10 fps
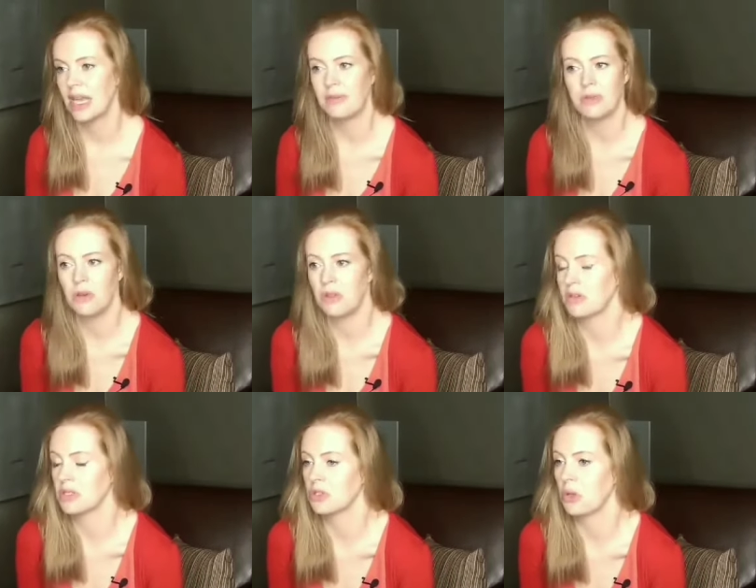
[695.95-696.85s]
even though
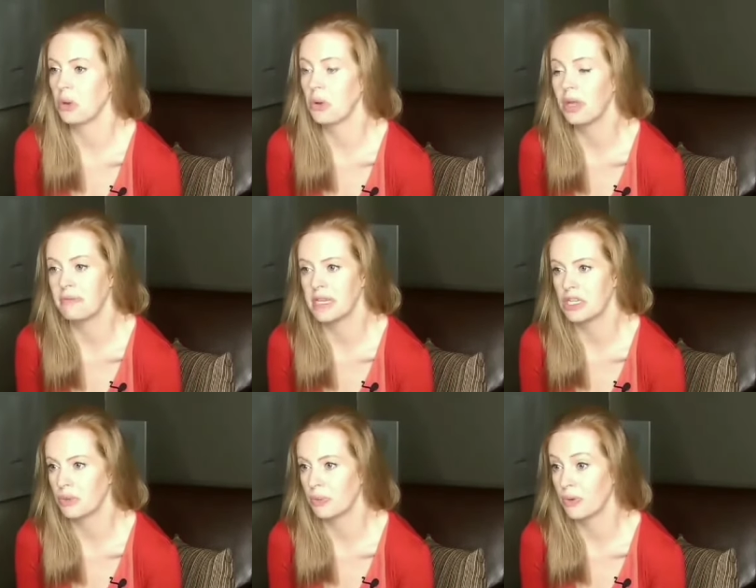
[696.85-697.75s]
there is no
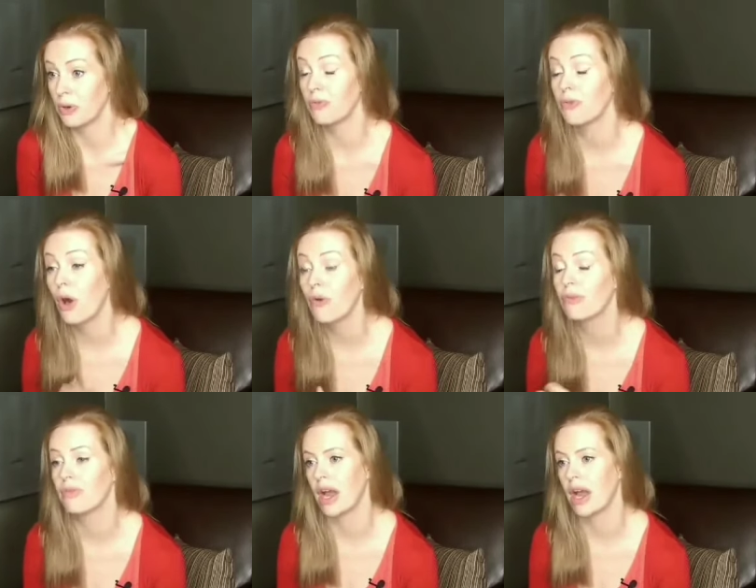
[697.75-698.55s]
evidential proof of the